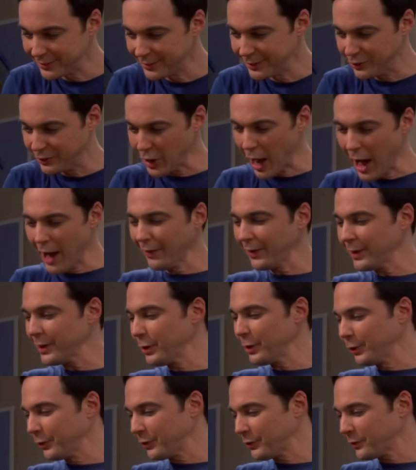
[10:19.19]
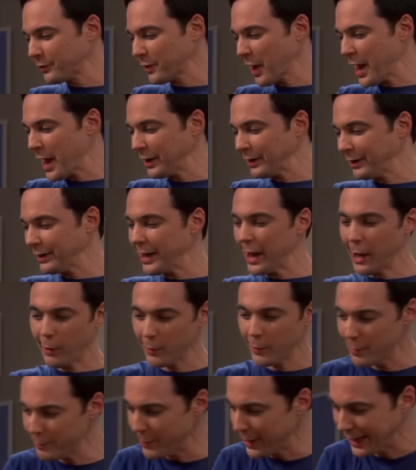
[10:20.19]
jolly old Saint Nick,
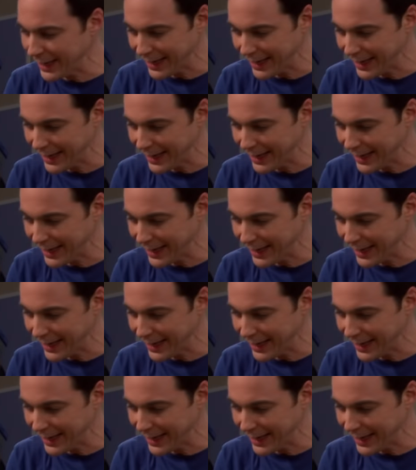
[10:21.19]
we meet